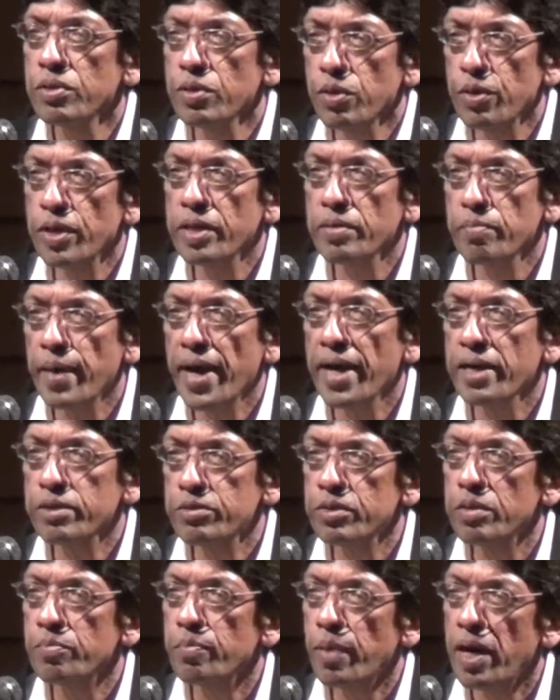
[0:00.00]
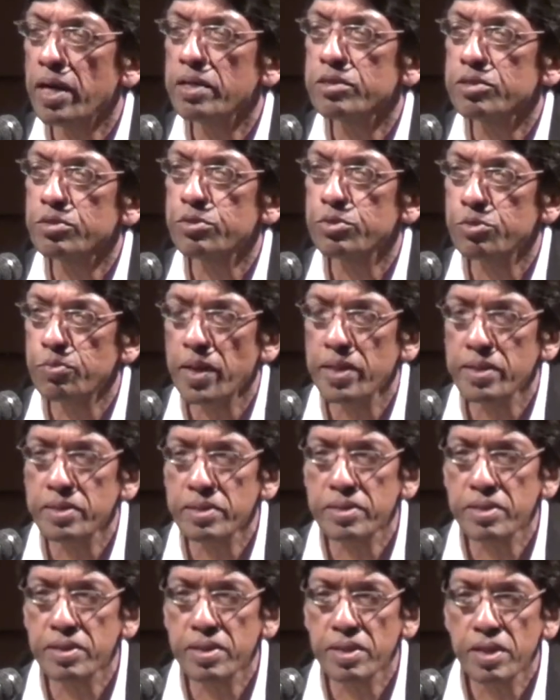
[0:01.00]
going back to the past too much.
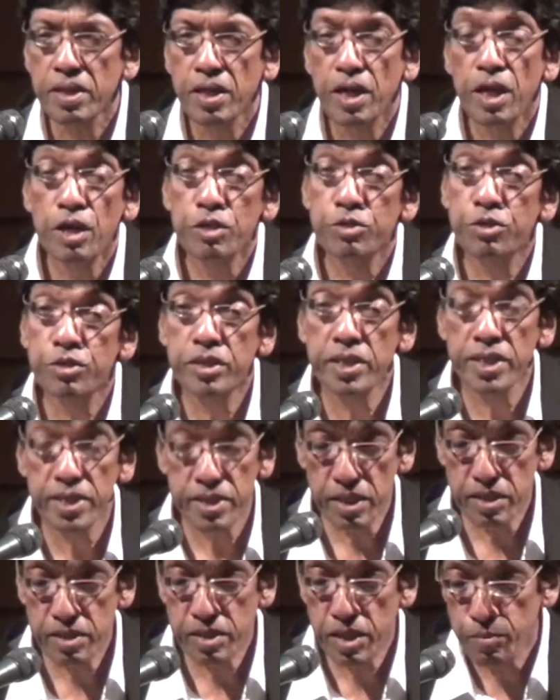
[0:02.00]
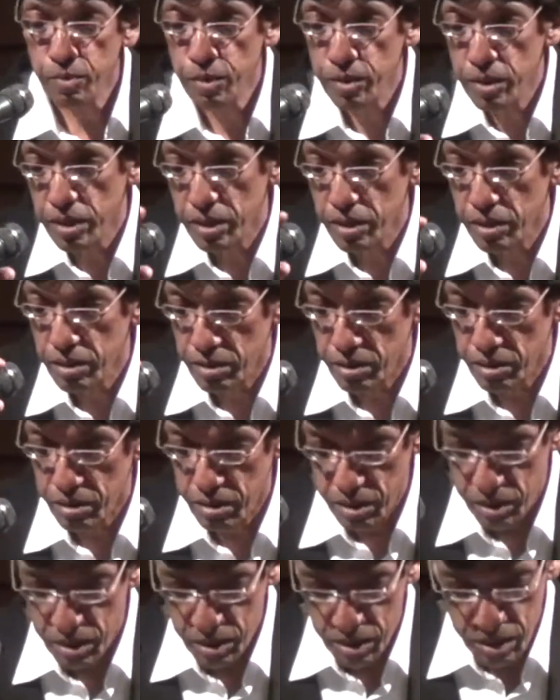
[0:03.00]
So these are some of the
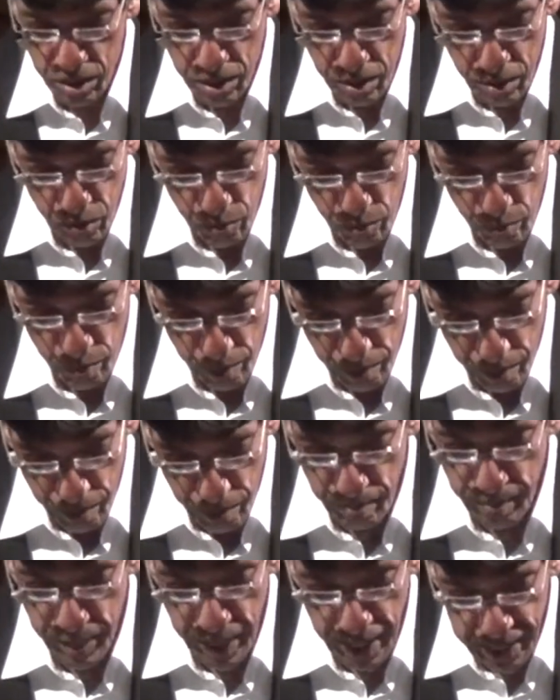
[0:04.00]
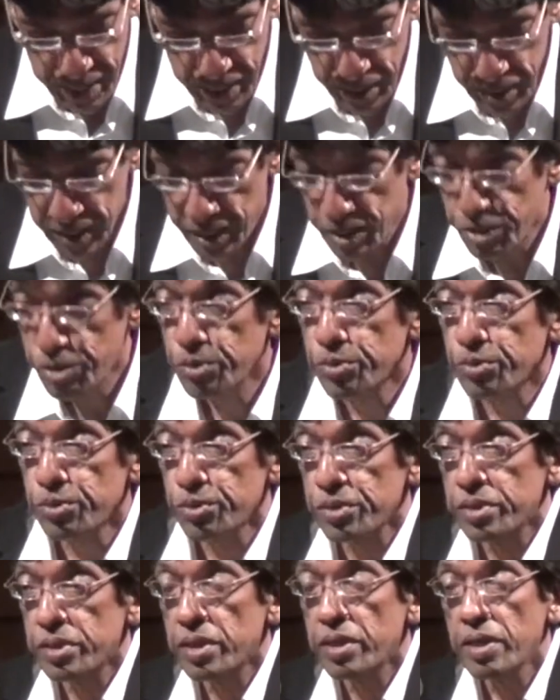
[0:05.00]
major
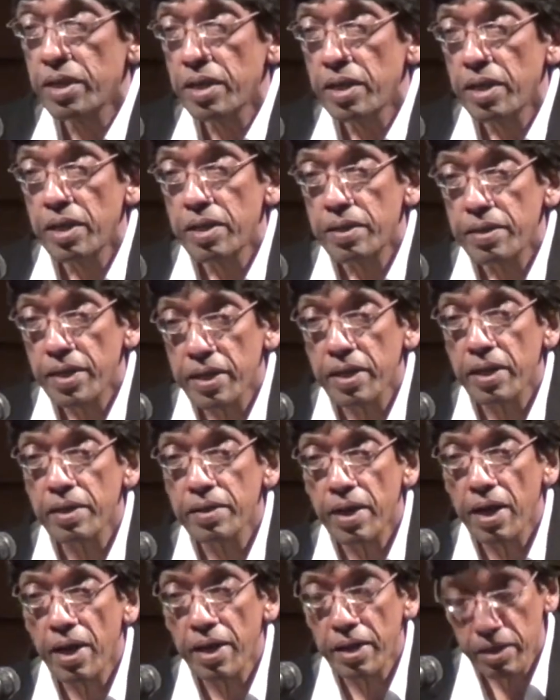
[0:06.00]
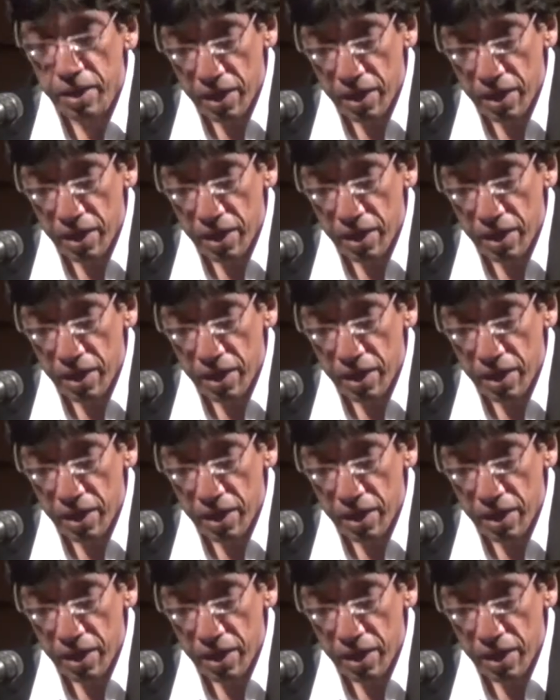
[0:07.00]
issues that are there in